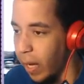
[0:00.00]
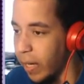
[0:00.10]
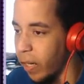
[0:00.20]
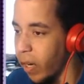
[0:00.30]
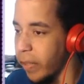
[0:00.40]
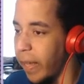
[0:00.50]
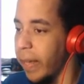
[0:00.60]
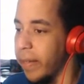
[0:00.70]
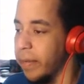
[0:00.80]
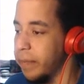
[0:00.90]
I called
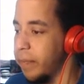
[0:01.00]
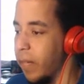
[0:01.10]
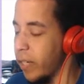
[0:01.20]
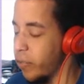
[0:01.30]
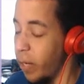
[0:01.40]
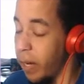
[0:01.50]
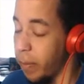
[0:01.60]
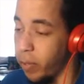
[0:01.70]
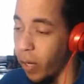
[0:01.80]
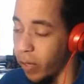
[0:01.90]
that. I straight
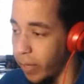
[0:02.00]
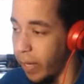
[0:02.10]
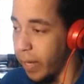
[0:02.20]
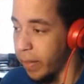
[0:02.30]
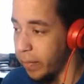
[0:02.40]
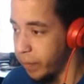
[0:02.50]
up called that.